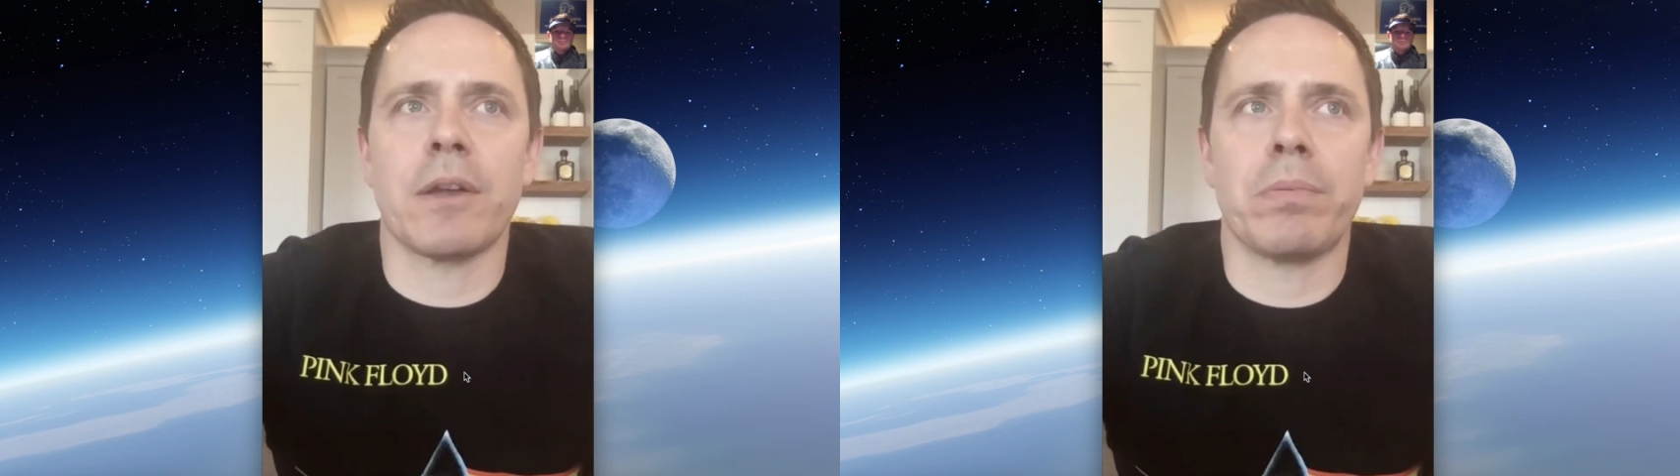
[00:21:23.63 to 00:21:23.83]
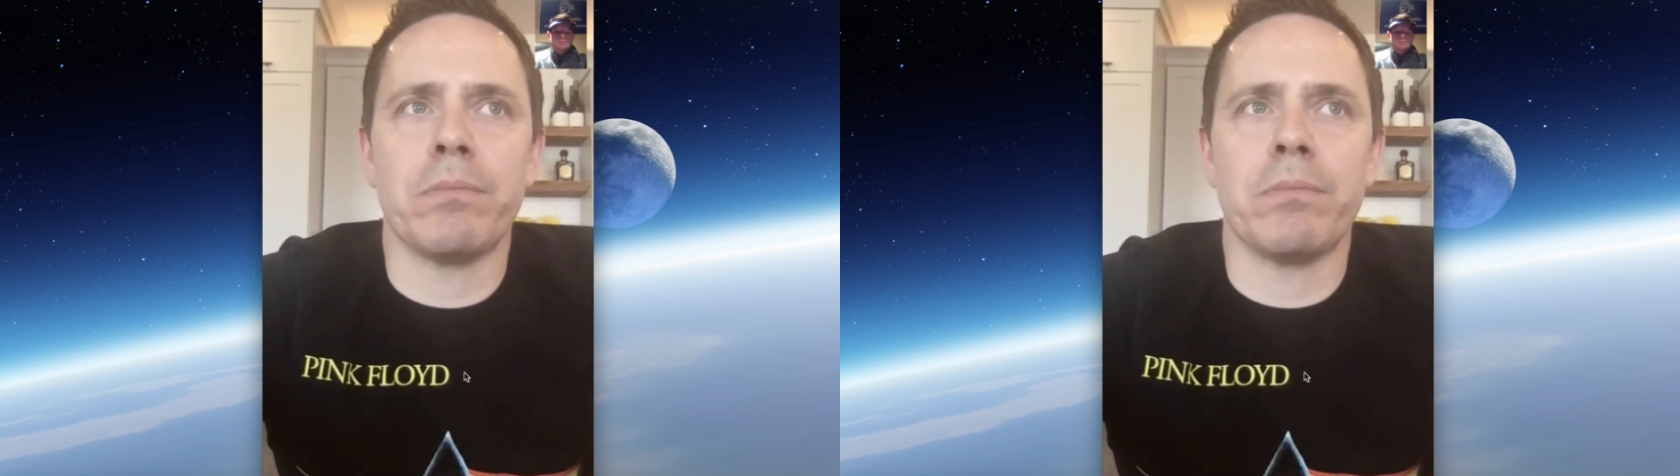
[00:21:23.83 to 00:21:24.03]
of
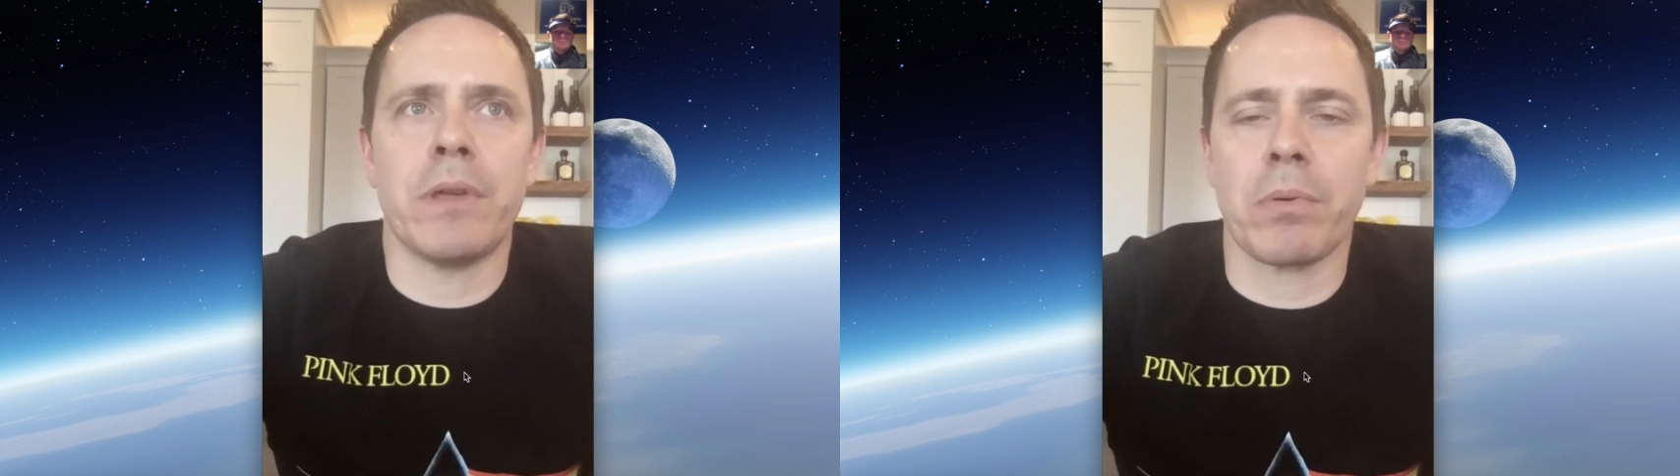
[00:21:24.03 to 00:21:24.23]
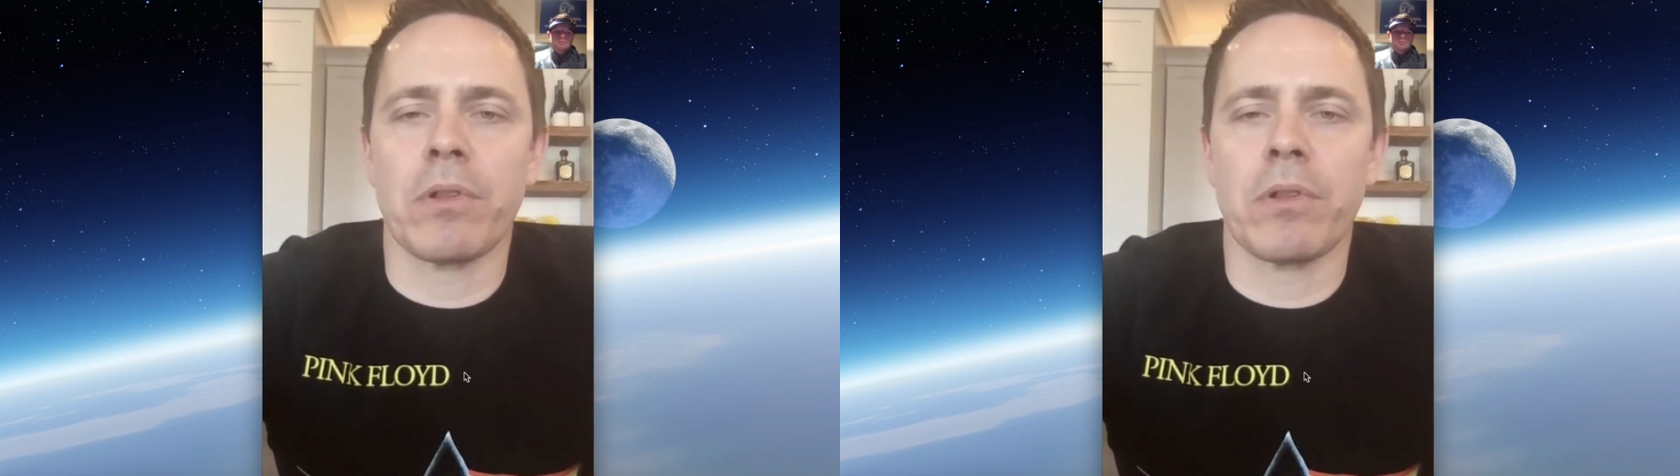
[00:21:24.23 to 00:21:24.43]

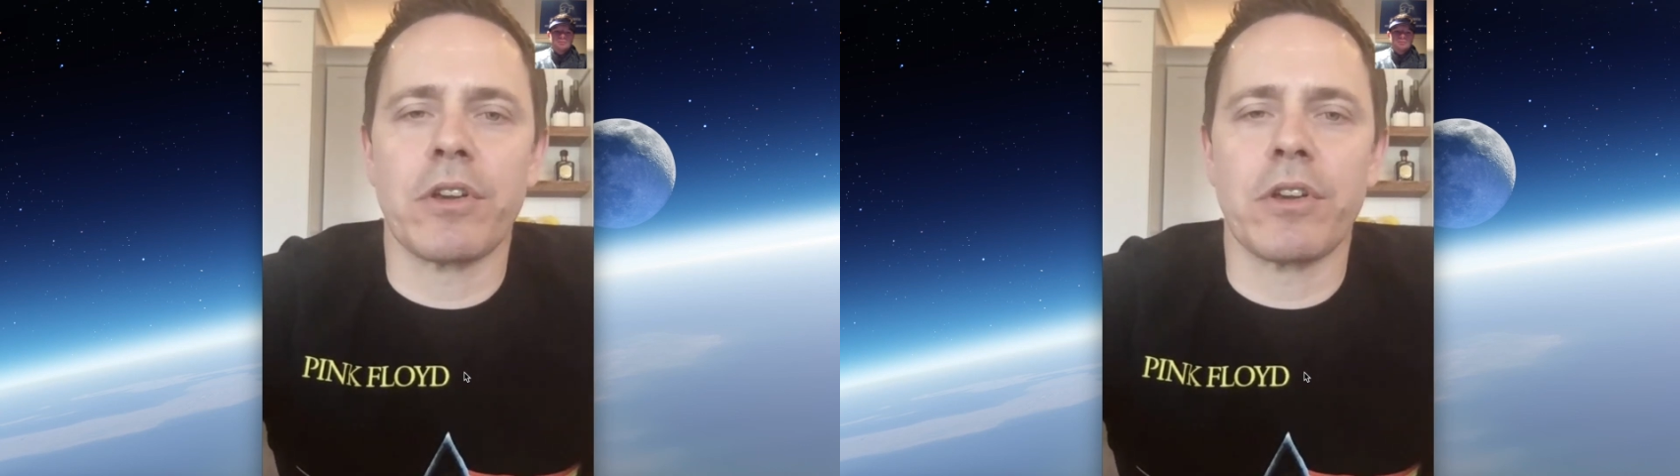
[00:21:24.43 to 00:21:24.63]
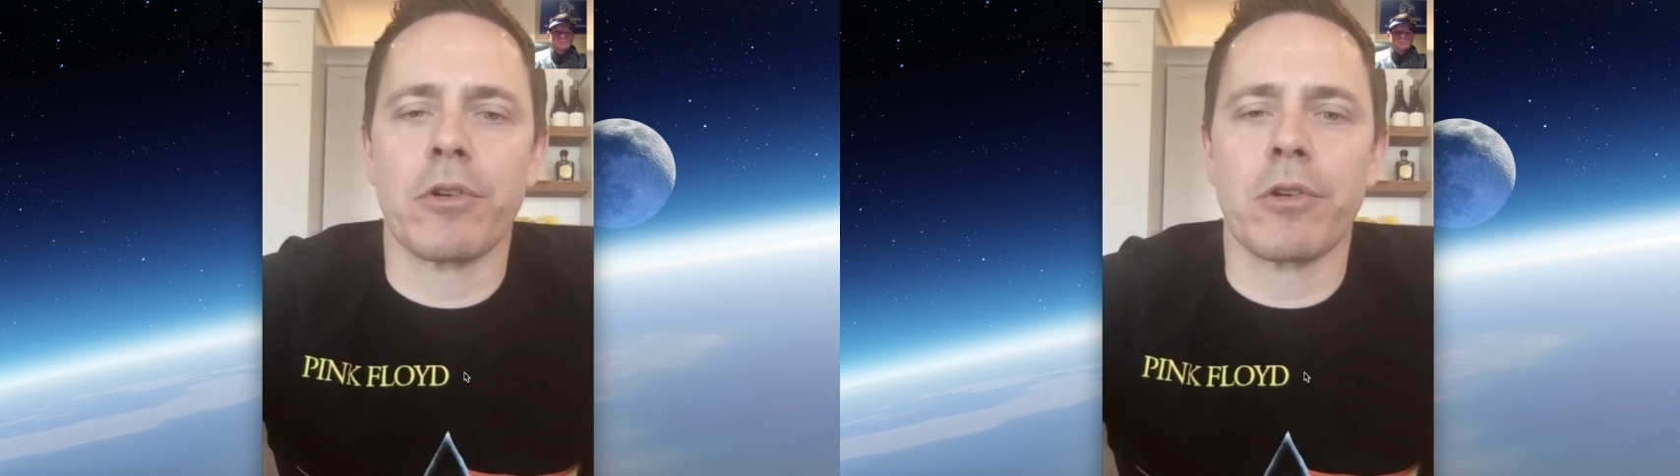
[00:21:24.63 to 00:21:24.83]
people in
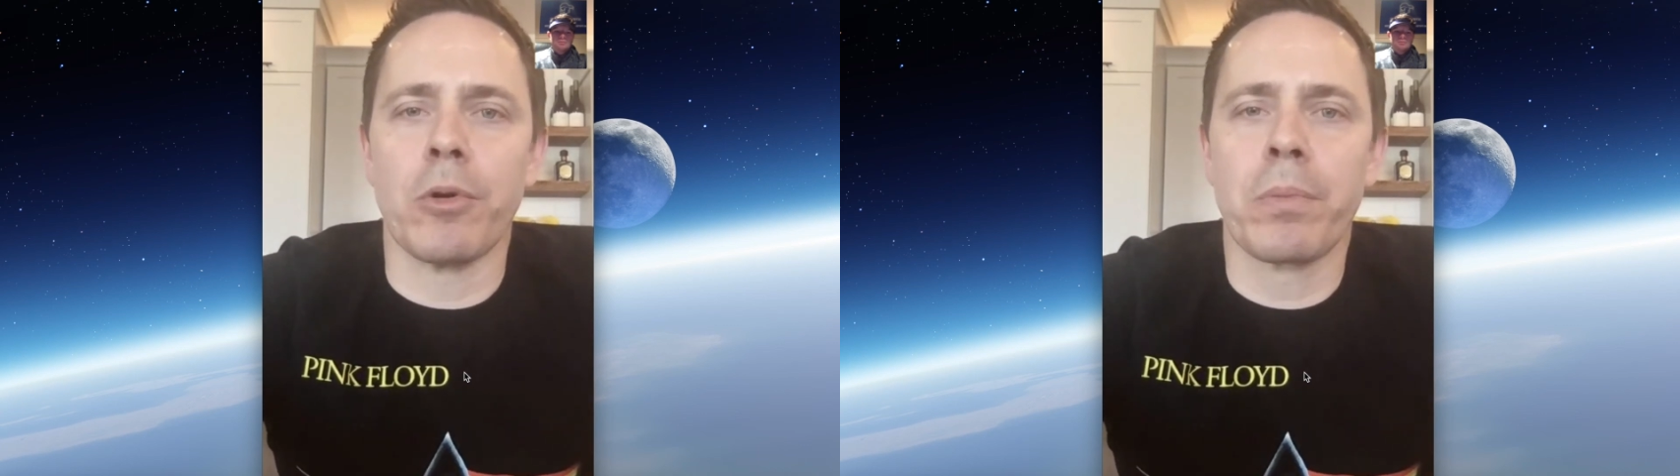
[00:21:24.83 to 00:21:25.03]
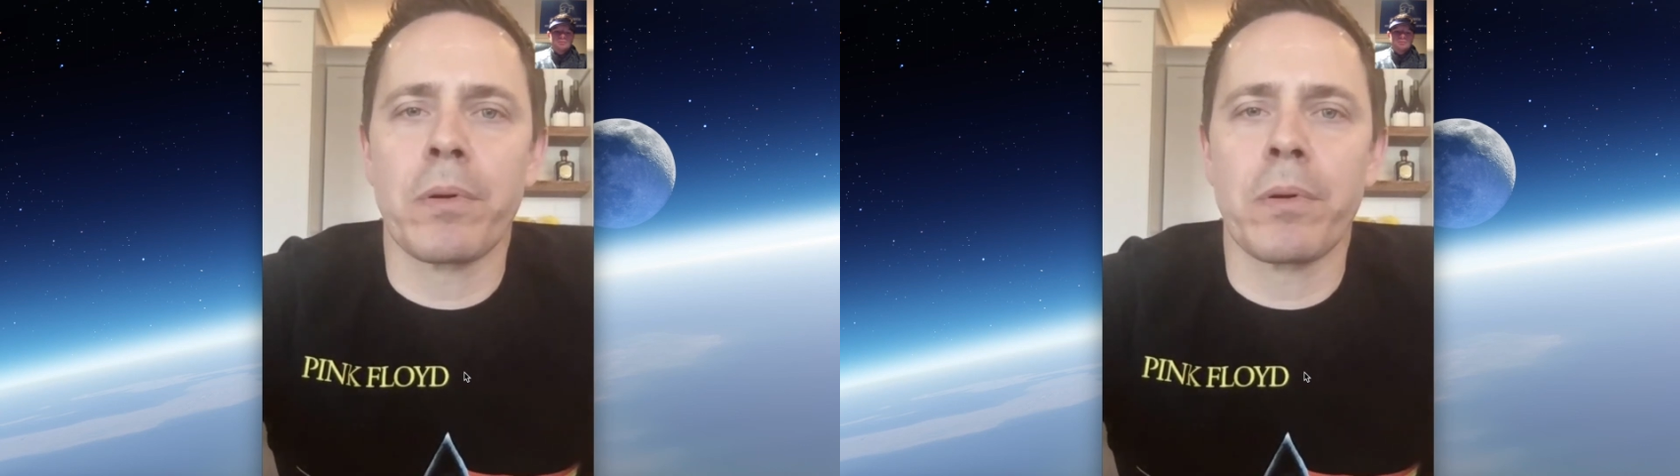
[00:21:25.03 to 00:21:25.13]
your group,